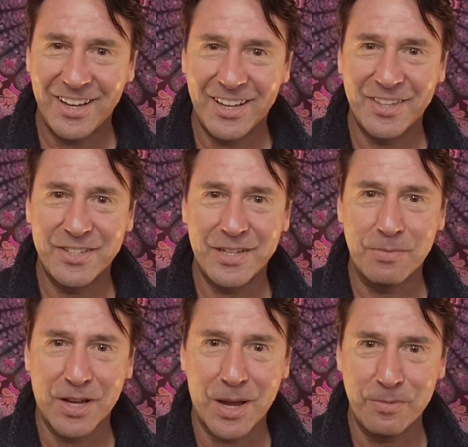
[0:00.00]
at the
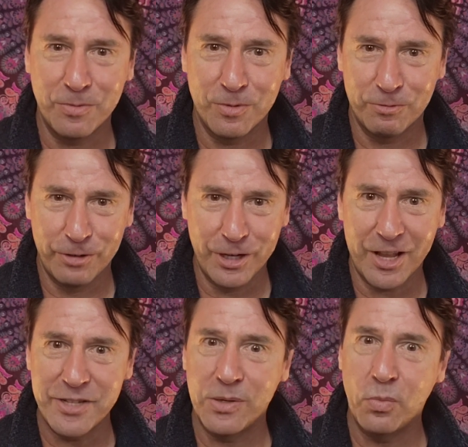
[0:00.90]
same time,
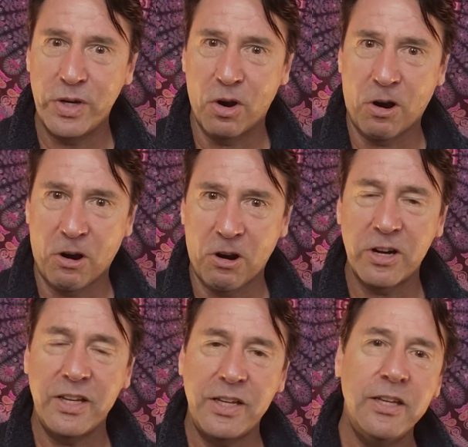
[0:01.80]
realizing we
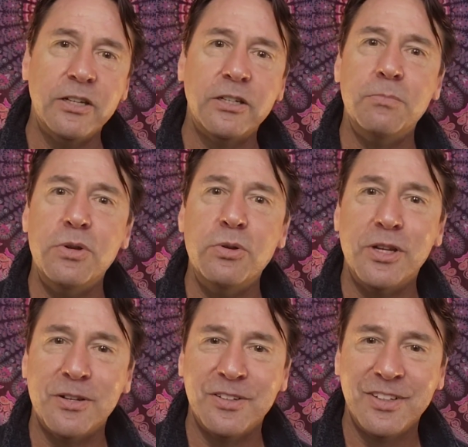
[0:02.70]
are in
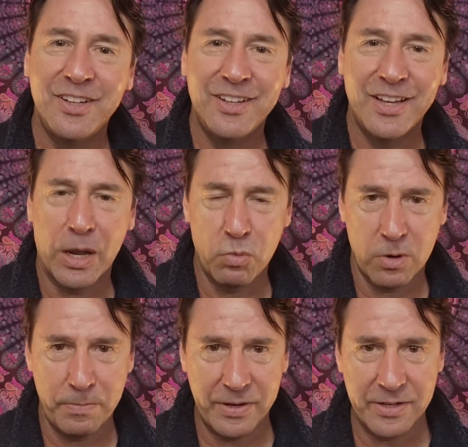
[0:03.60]
communion and
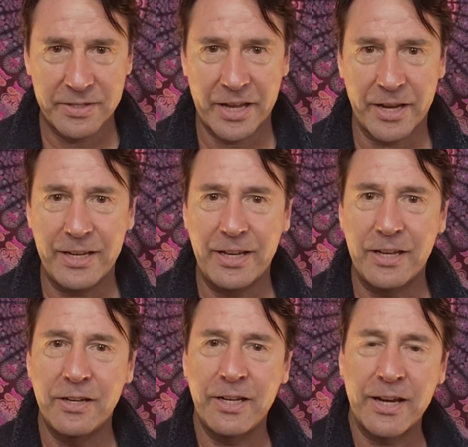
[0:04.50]
we're being sent
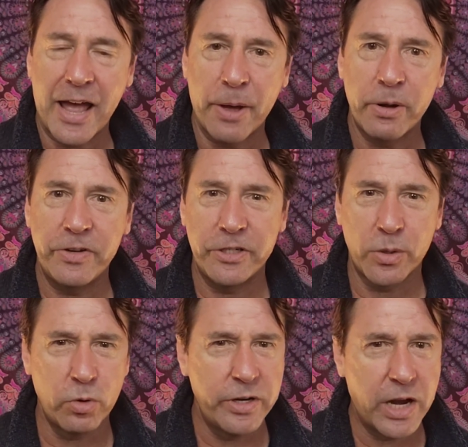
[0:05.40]
in and out of each
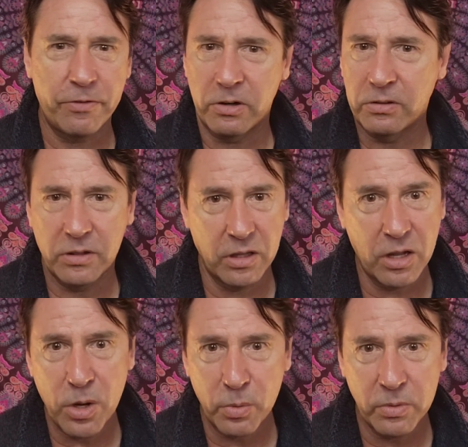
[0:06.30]
other. We're never
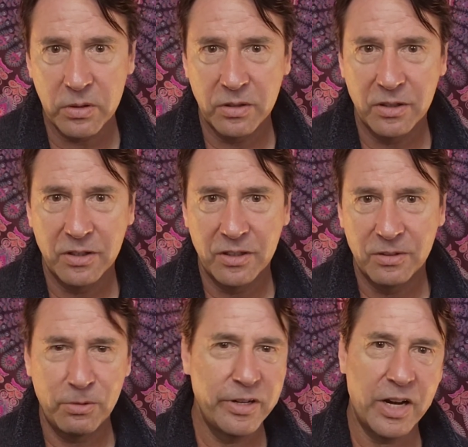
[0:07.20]
alone.
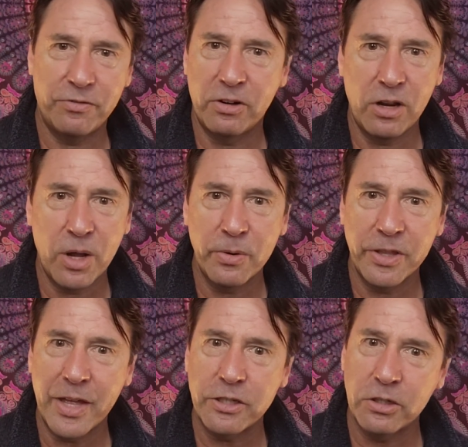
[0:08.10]
We're never alone.
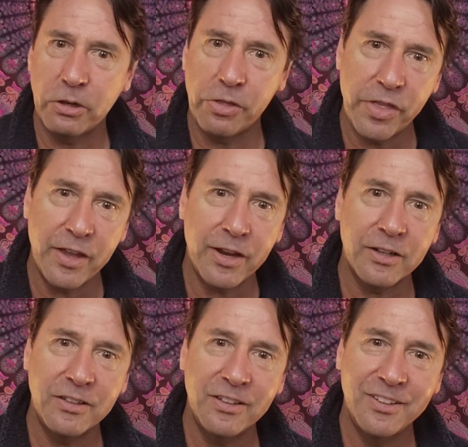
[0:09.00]
And that's a good
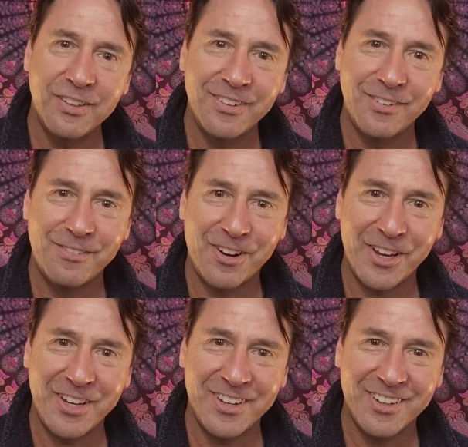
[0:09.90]
thing,
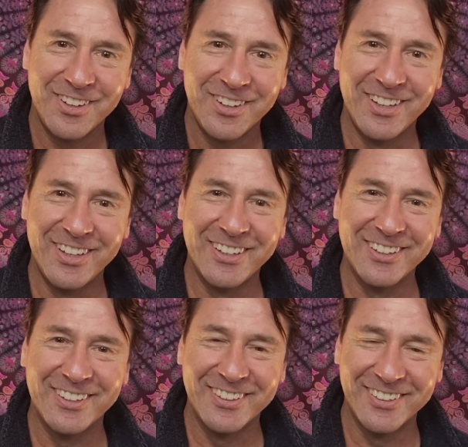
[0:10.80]
right?
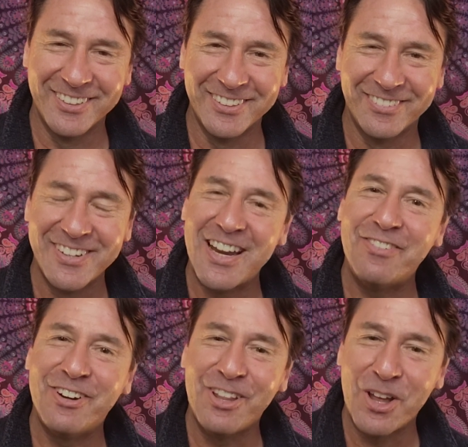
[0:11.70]
We're
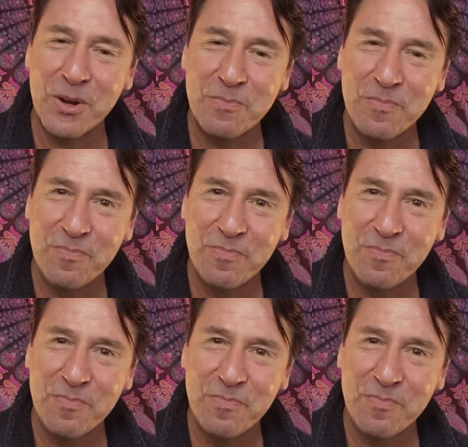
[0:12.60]
never alone.